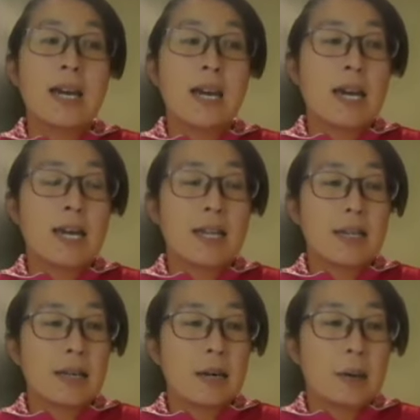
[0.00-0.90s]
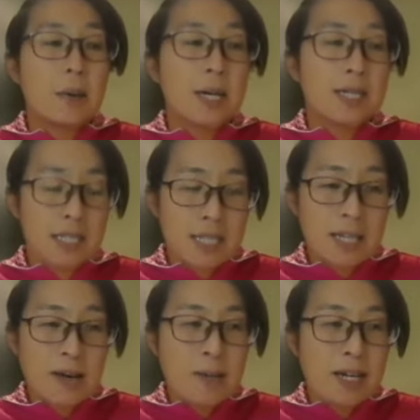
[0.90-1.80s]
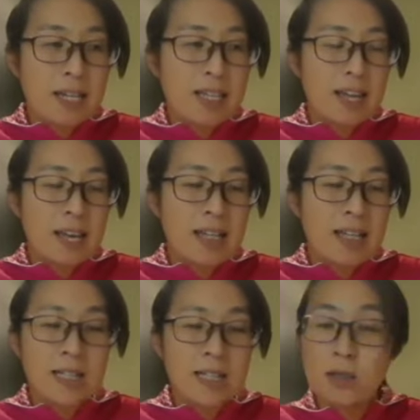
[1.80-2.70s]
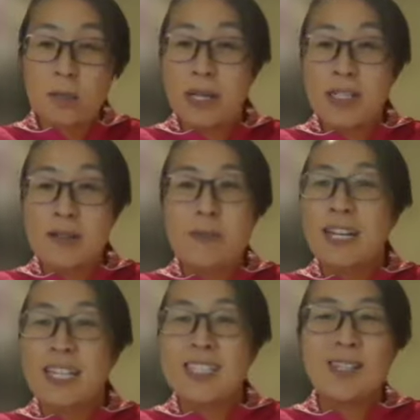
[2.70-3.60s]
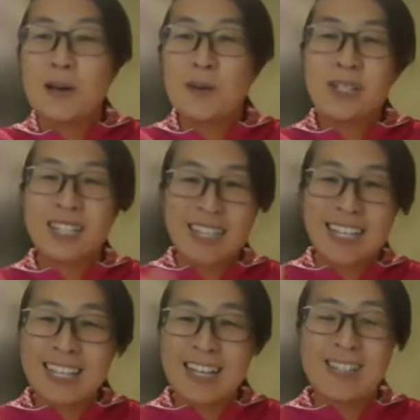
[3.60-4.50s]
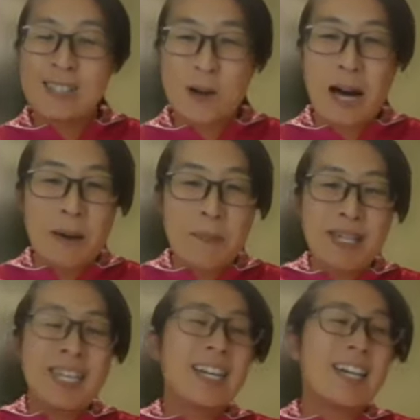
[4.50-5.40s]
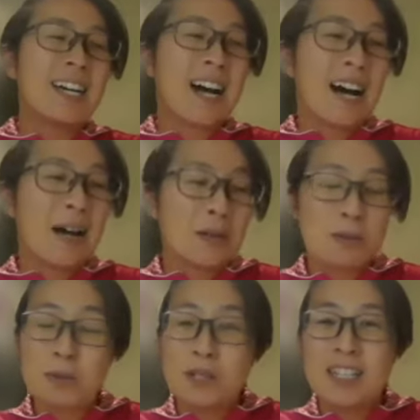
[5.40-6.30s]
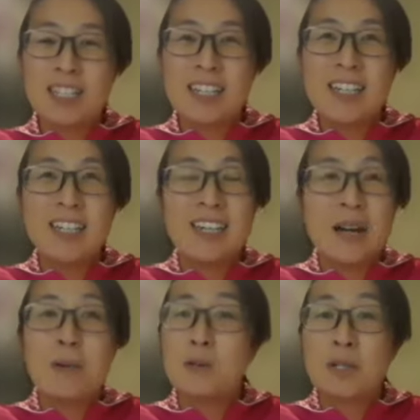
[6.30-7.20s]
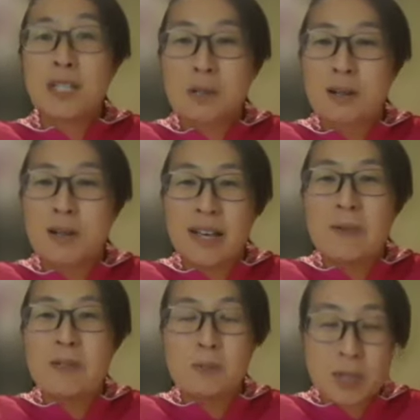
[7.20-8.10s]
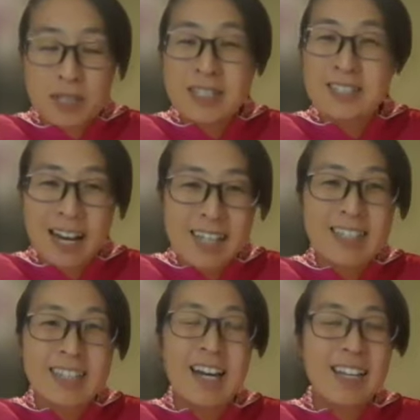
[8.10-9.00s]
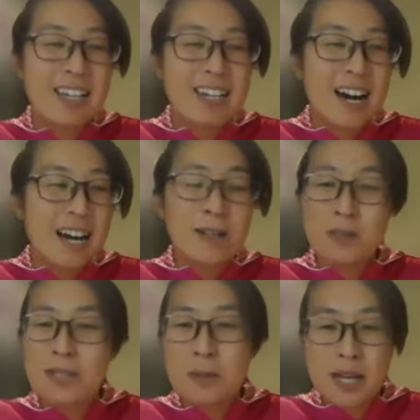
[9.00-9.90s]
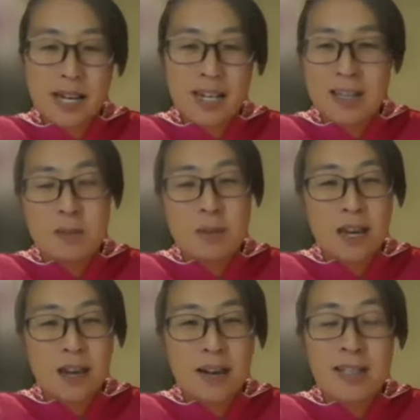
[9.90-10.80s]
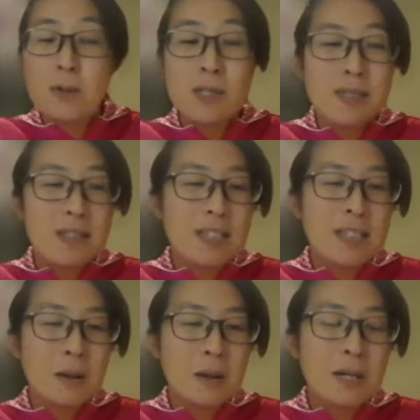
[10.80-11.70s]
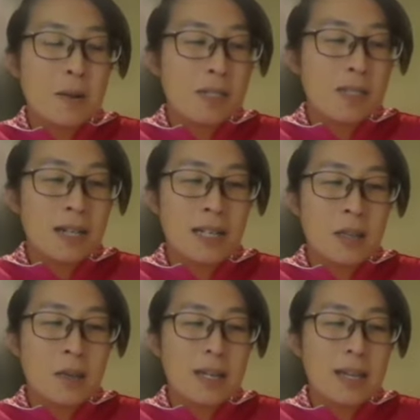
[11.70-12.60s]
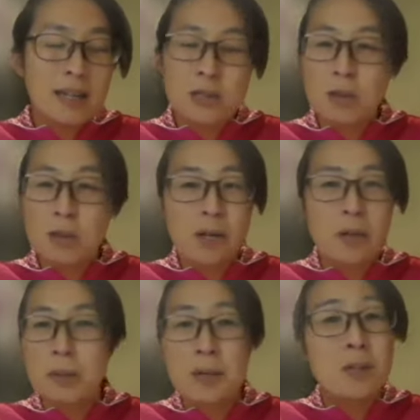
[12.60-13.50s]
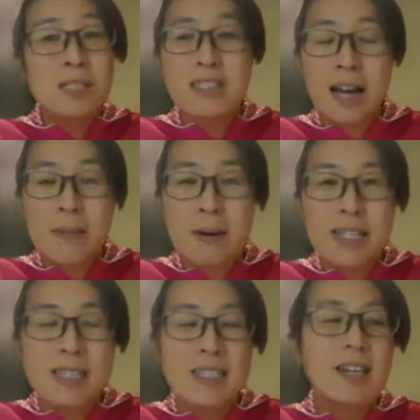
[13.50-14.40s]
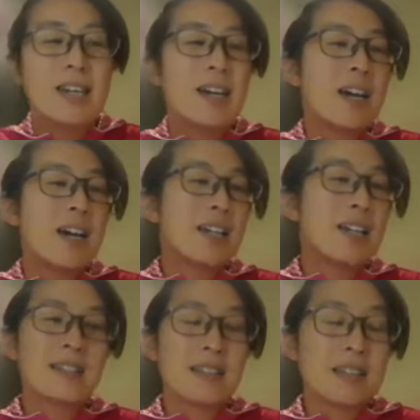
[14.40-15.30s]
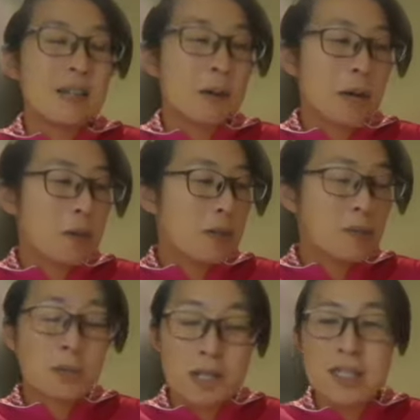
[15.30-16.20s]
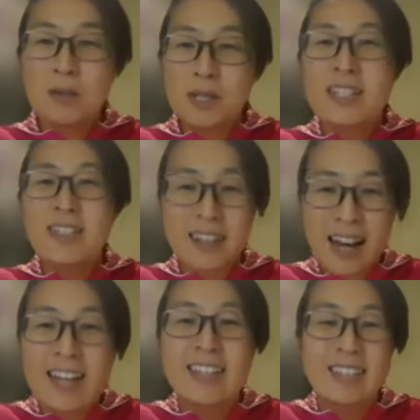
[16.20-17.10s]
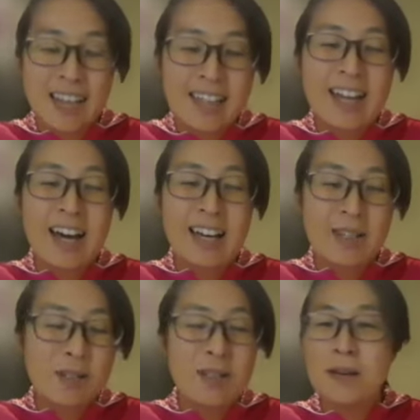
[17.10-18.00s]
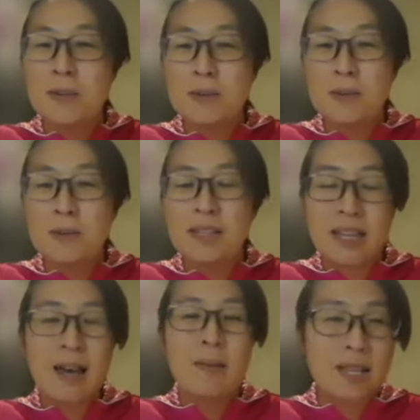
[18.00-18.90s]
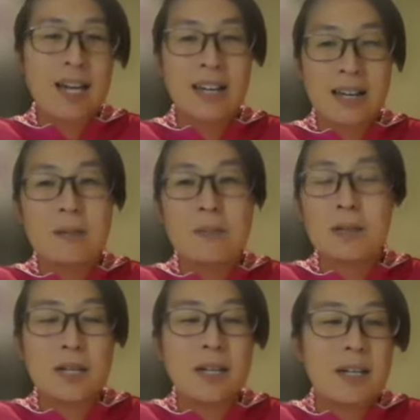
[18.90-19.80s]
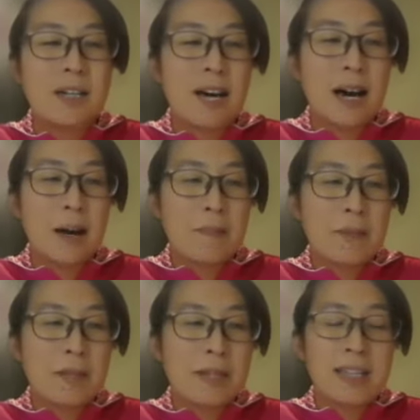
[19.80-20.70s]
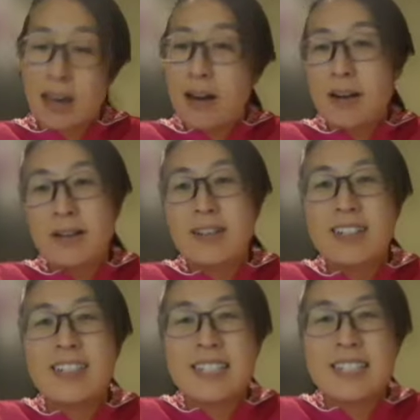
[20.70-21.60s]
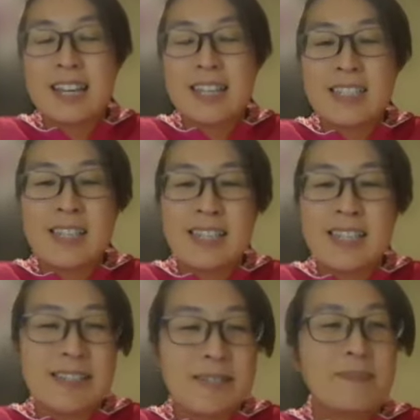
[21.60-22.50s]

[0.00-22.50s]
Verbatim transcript: And when she came in and I saw the patient face, you know, really lit and so happy, I was really, I was really thrilled. I was really glad that I could give that kind of care. And it was, you know, it was a little bit extra work, but it wasn't that much. And, you know, I was really, really glad that I could give them that kind of um, care in that setting.